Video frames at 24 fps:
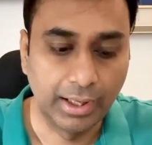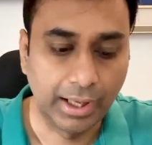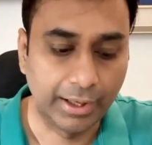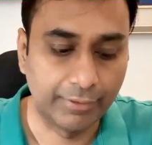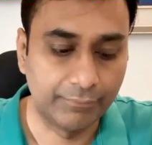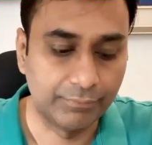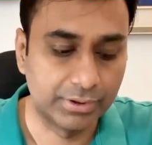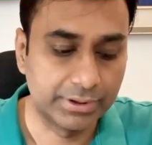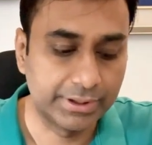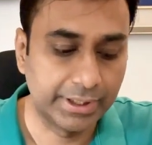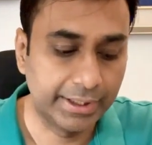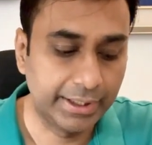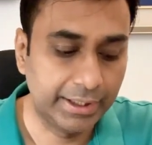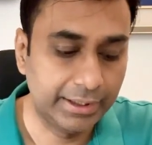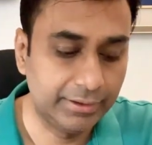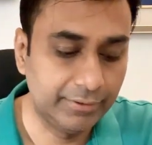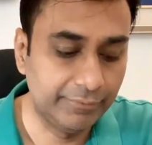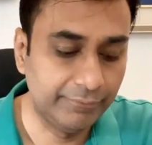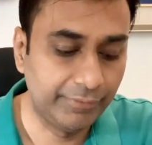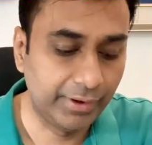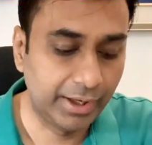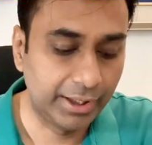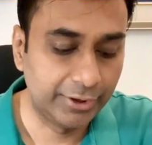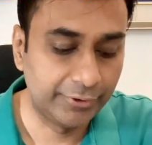And once I get
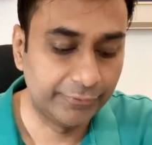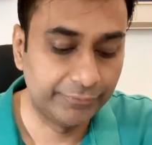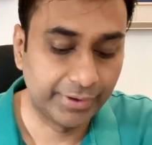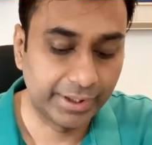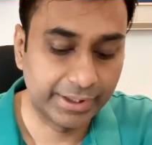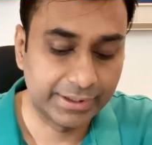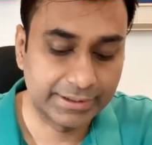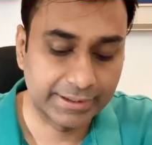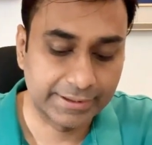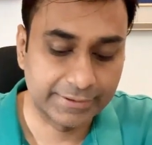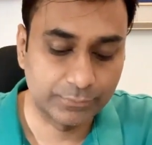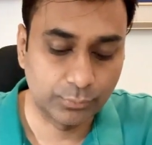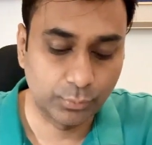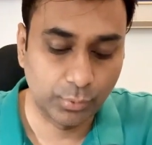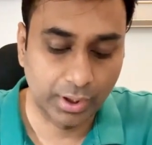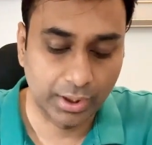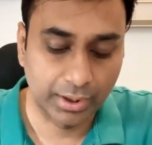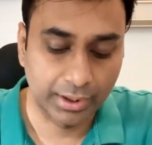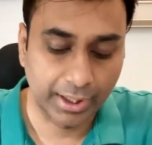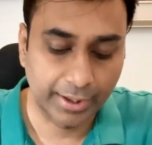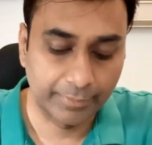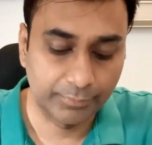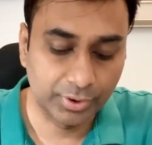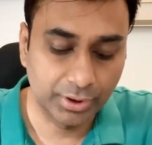the value of x as
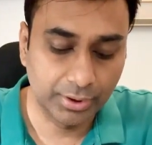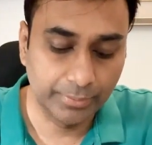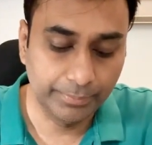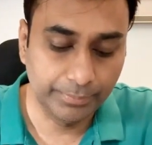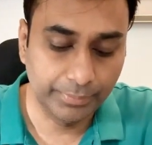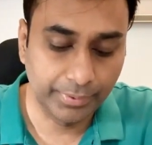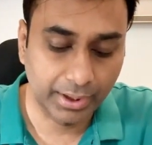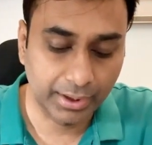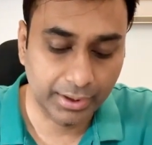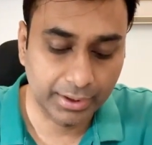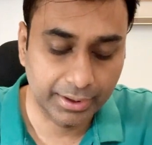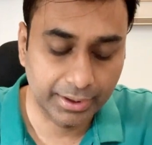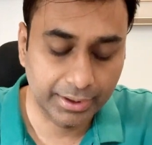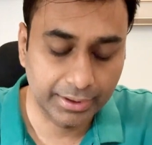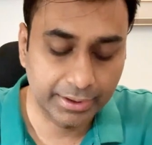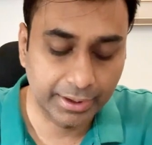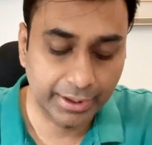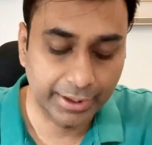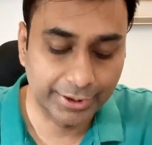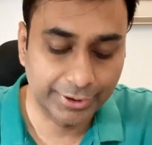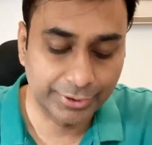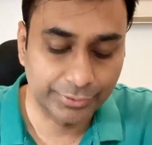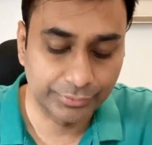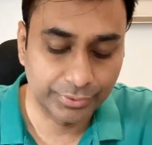1, I'm going to plug it
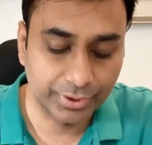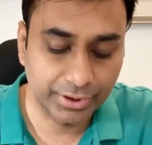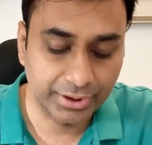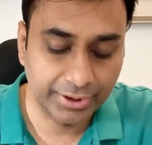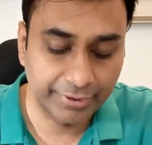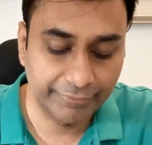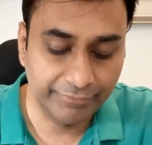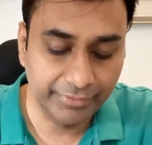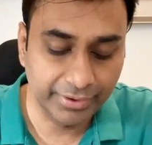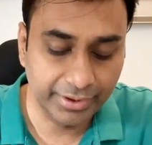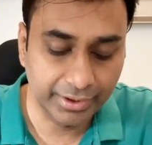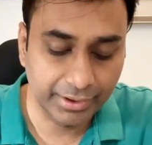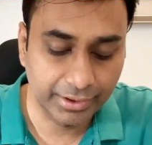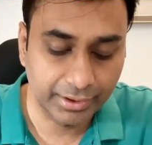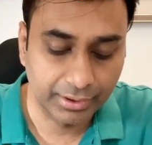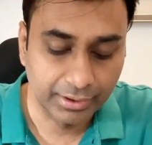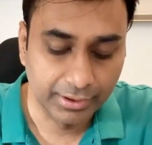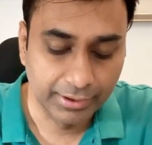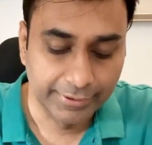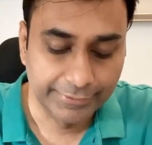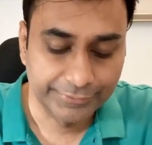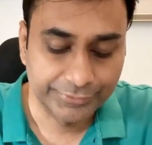into the dividend.